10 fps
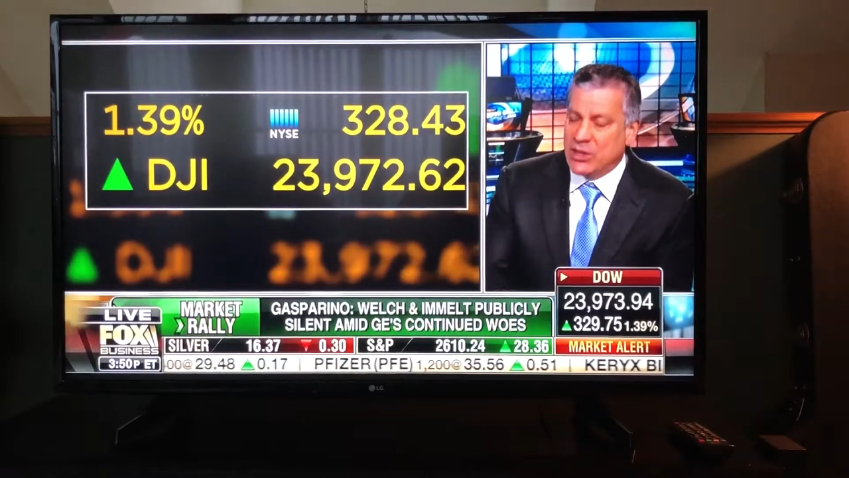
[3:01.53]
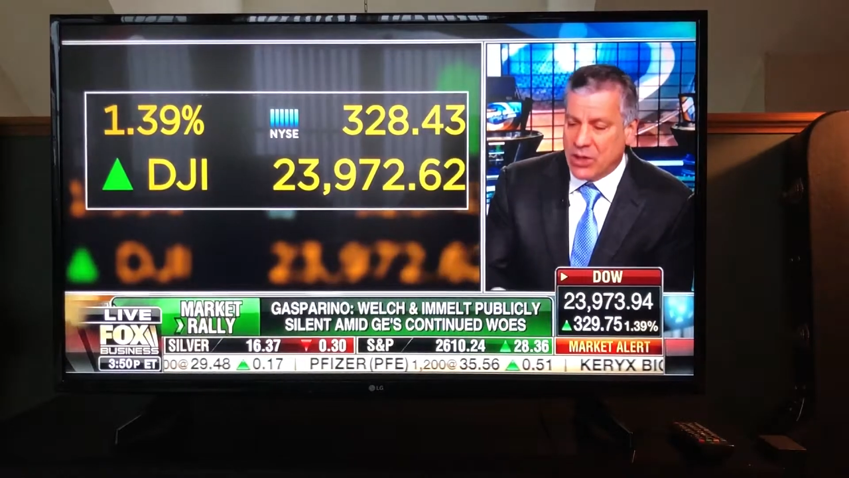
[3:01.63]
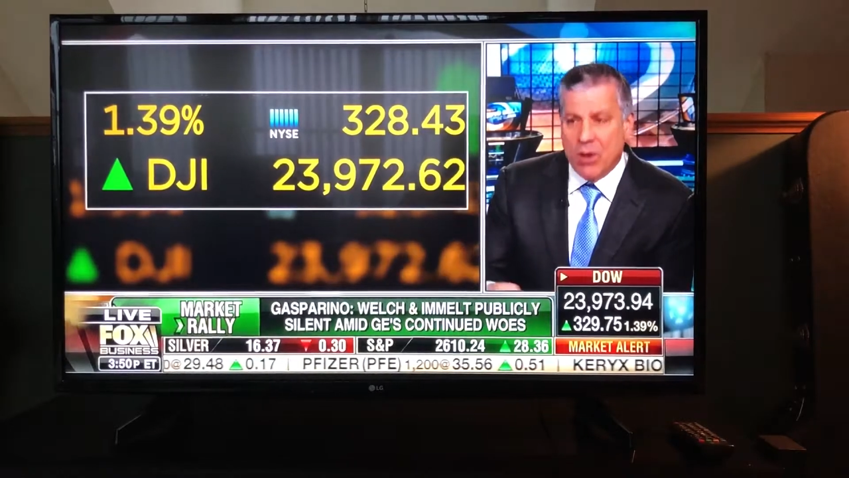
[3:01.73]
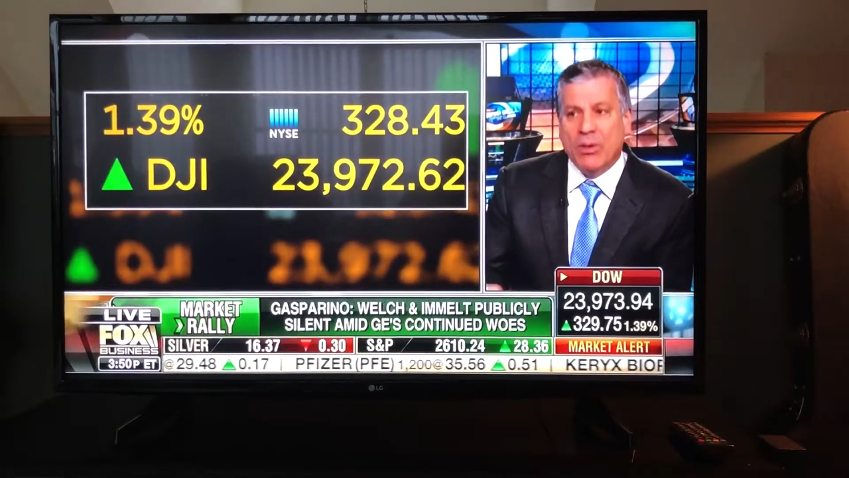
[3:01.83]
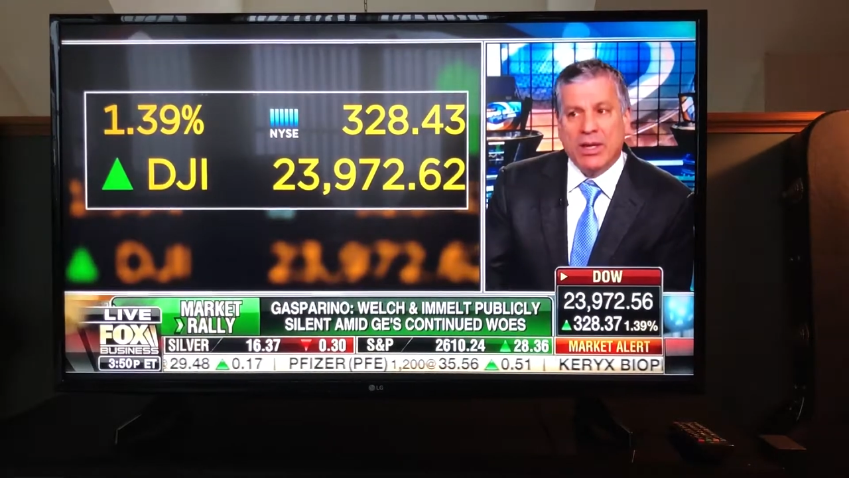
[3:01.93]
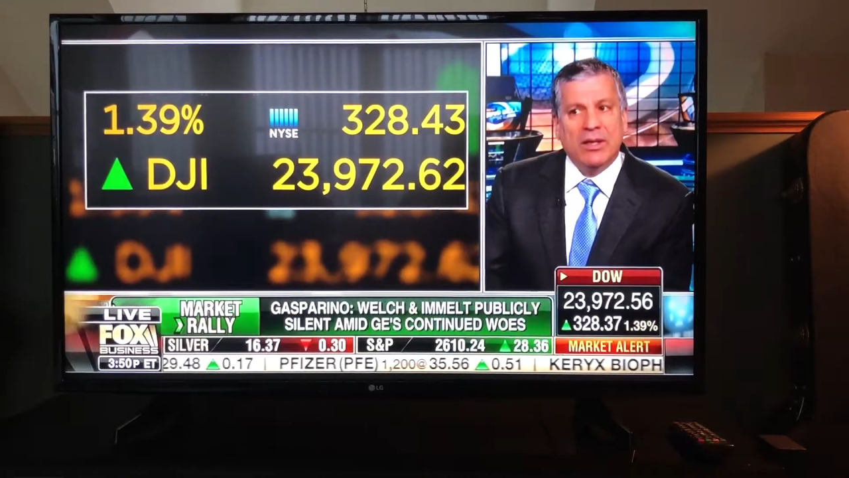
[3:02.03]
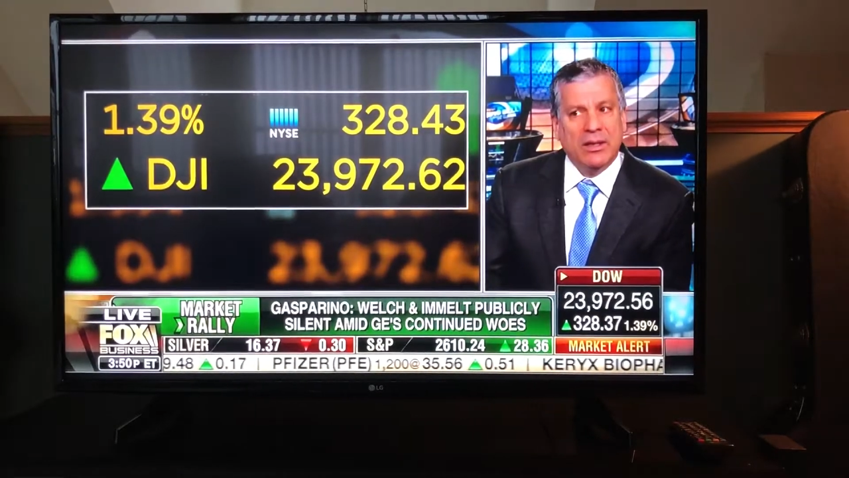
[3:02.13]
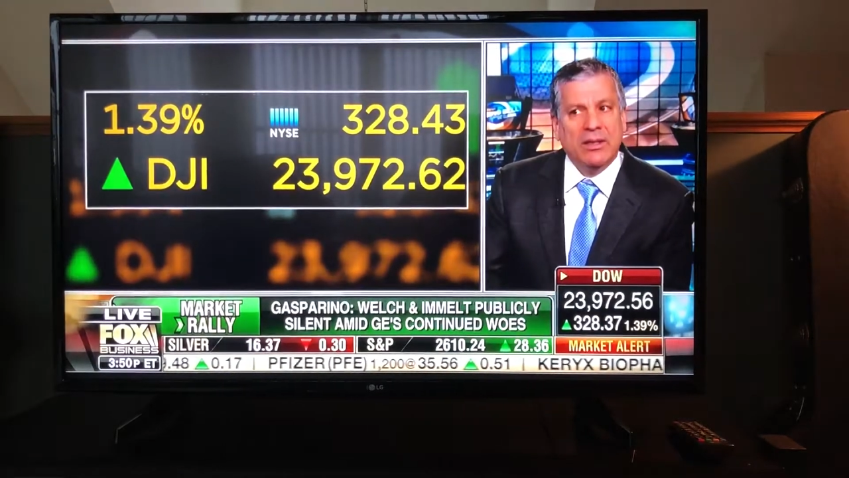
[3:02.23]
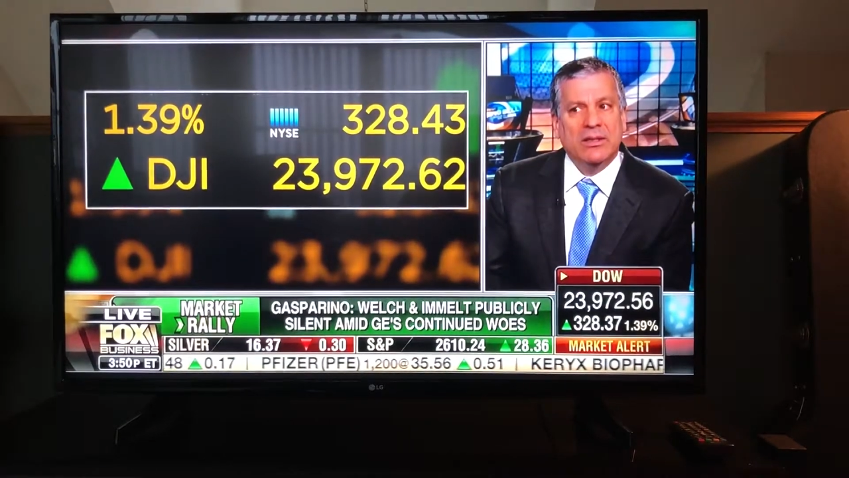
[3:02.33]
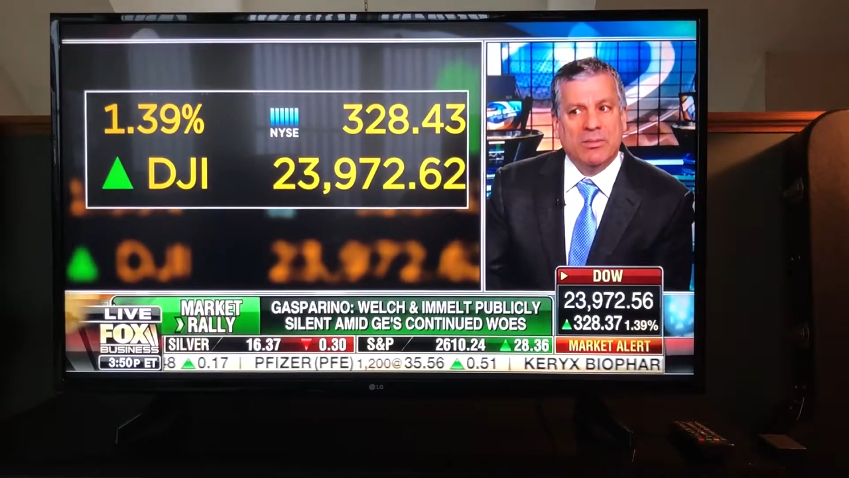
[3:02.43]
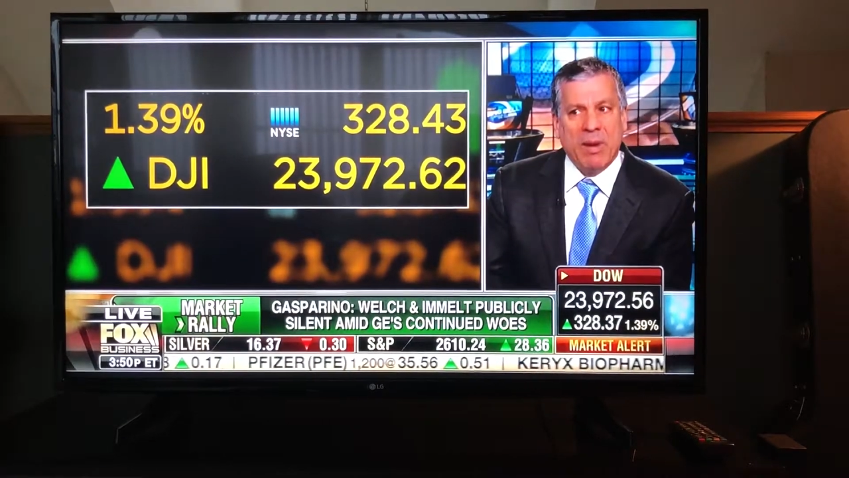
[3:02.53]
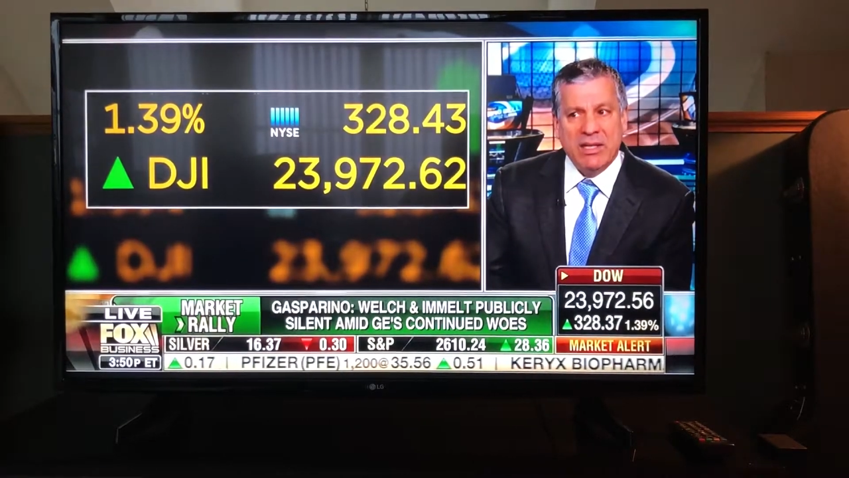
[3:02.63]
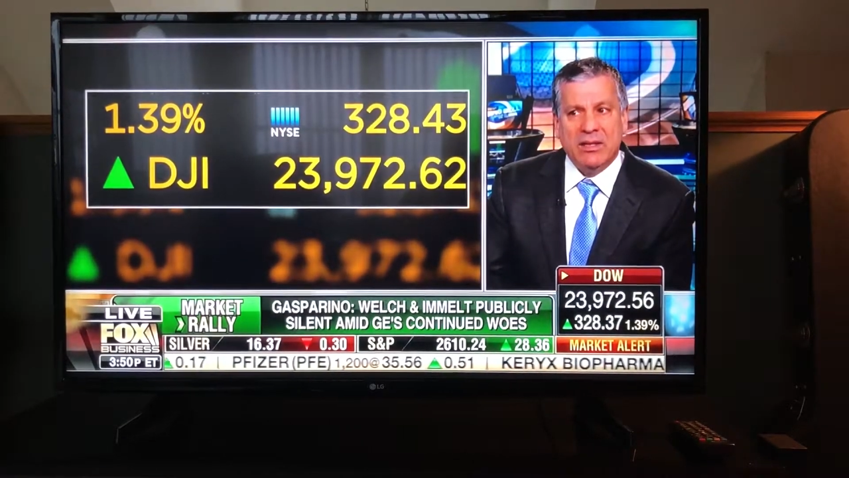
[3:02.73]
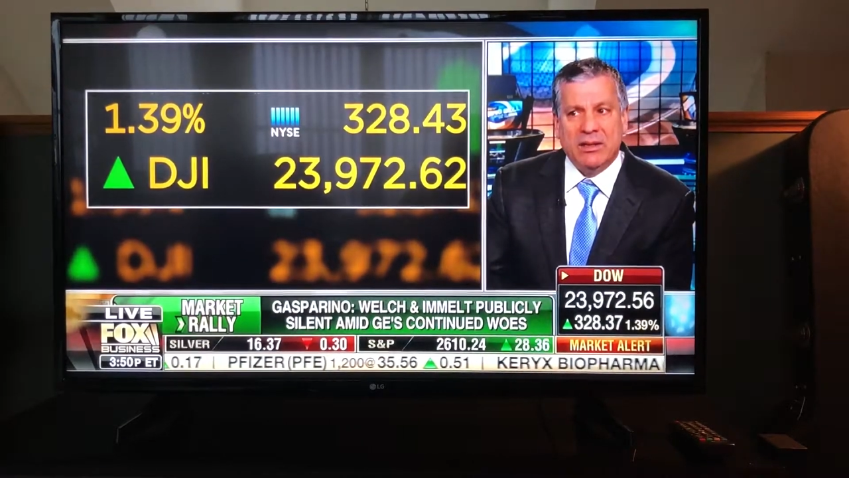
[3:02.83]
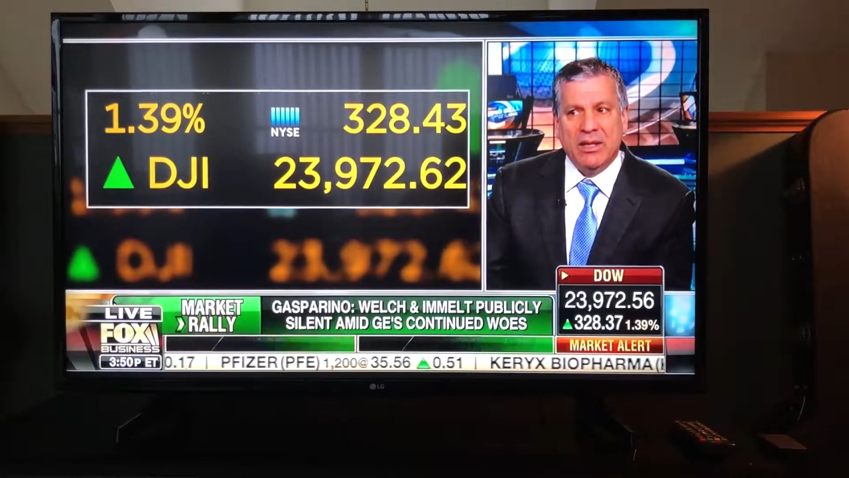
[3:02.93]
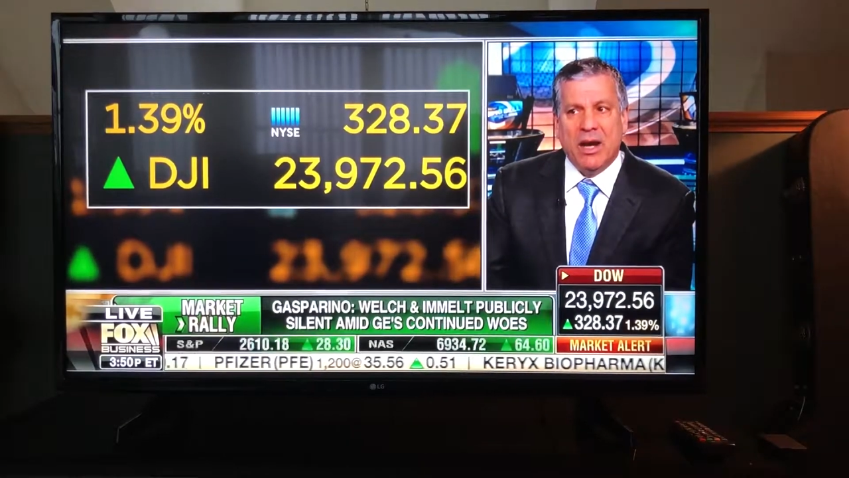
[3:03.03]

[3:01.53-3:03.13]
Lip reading: it's going. It's basically